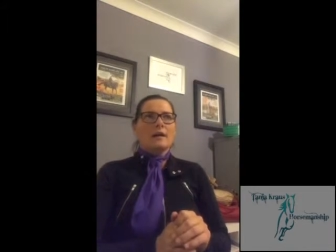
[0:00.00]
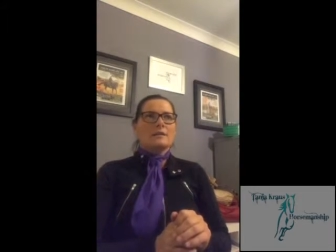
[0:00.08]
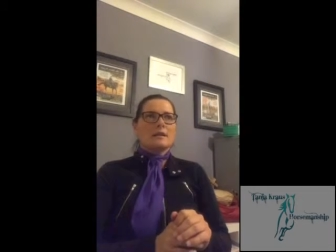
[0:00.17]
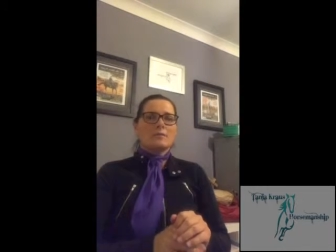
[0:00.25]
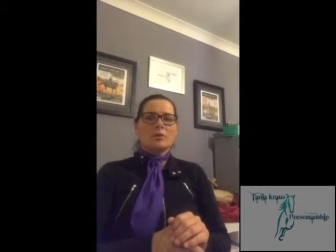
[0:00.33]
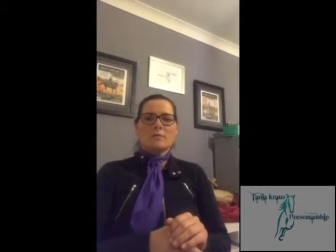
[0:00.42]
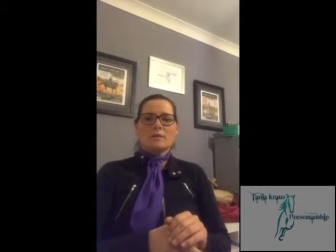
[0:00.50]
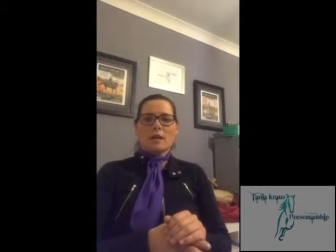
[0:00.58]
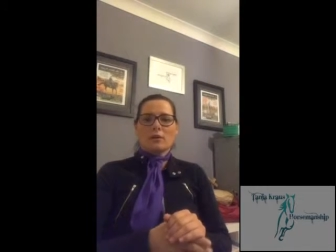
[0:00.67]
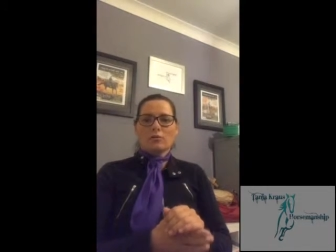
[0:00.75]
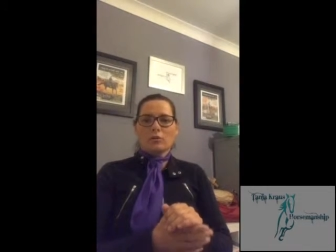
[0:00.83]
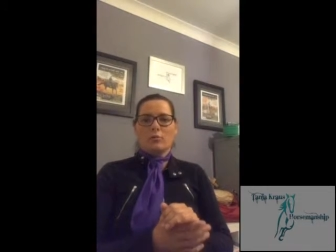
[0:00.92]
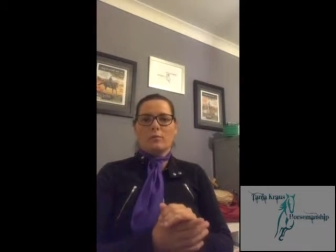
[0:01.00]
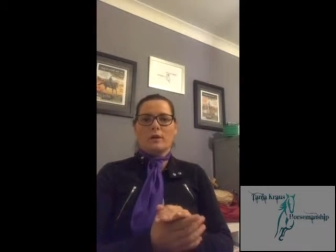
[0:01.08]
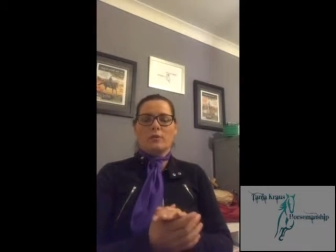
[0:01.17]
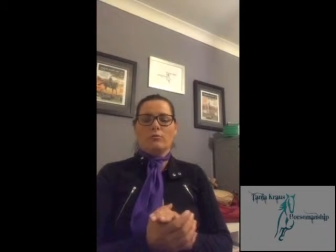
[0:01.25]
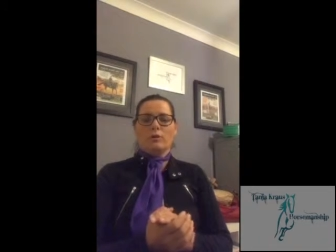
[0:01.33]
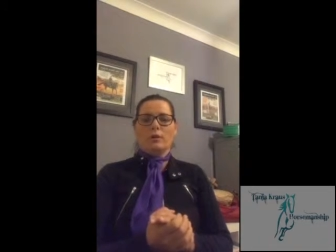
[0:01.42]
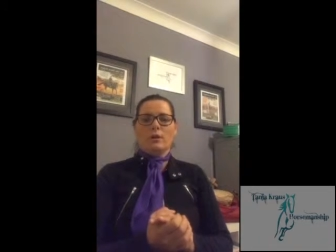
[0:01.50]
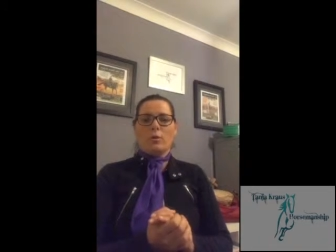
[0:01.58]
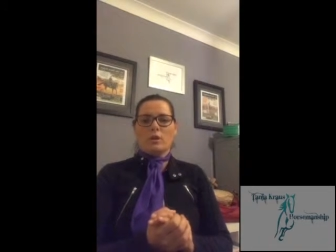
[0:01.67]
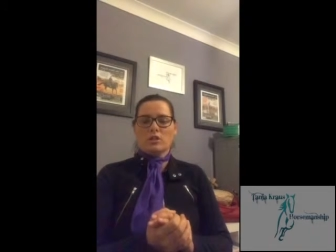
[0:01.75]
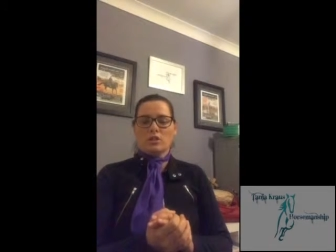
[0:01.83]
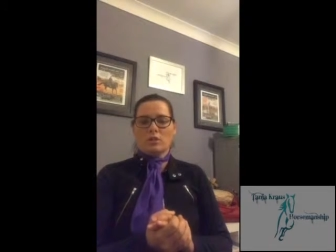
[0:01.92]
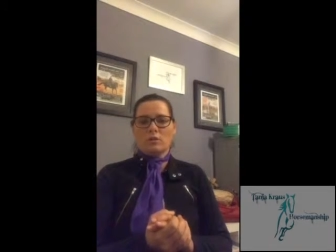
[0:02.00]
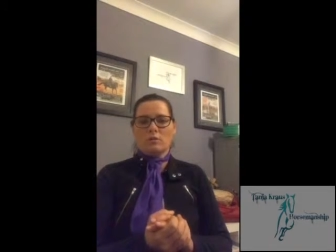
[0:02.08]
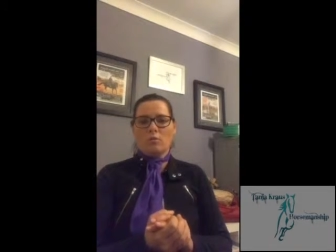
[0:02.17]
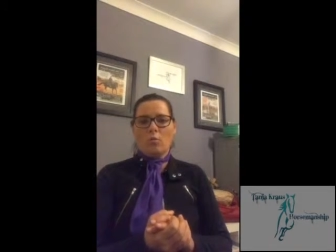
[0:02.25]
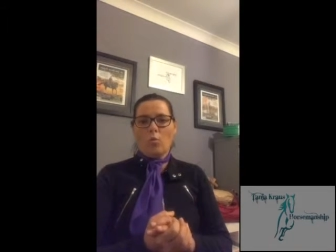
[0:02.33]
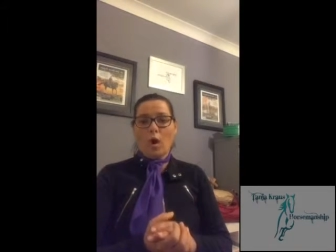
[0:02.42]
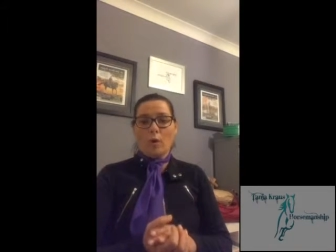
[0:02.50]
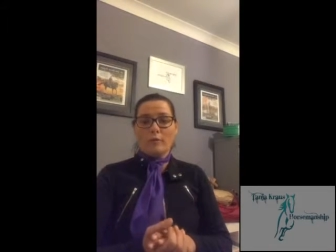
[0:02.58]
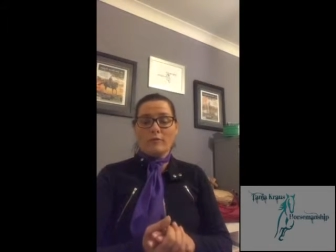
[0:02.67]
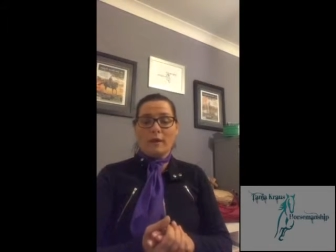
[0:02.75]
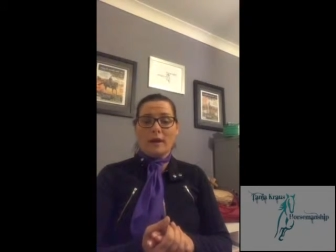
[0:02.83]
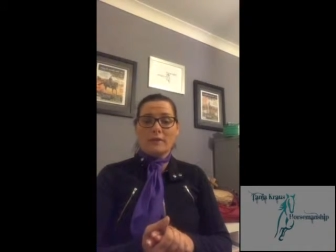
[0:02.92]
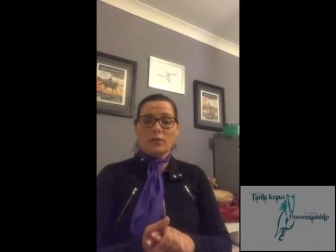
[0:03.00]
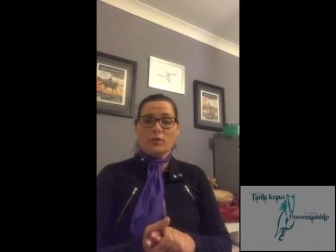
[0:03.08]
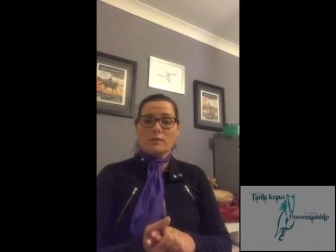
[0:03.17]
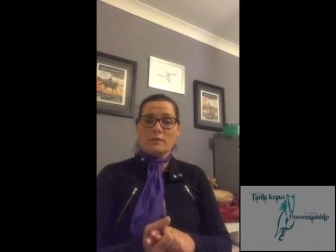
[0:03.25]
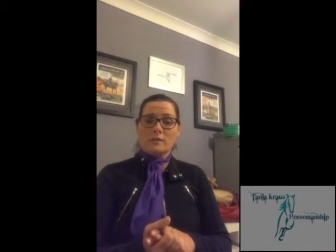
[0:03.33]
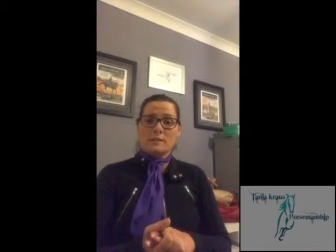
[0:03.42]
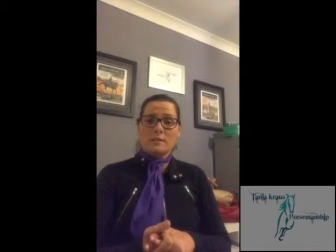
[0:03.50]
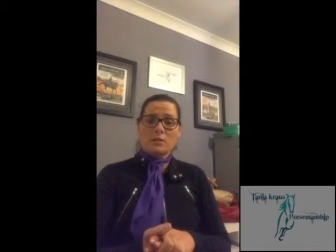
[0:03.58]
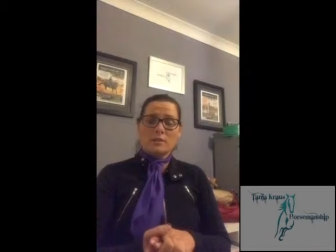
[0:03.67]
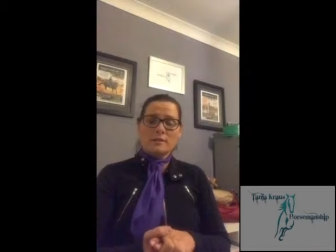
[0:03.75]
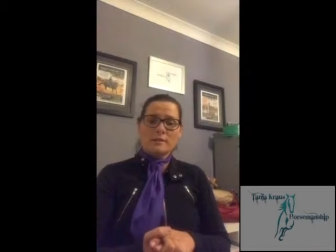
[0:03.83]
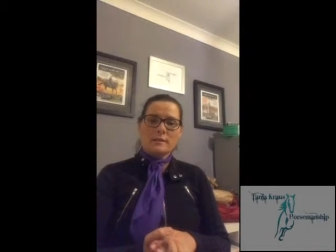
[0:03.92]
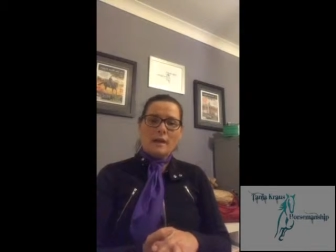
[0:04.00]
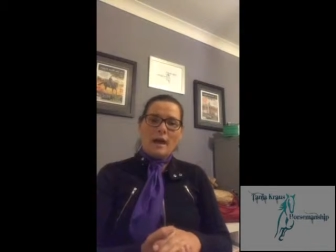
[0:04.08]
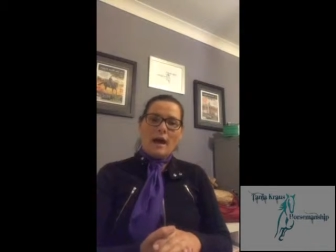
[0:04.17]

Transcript: sometimes our group can really question why we've made those decisions.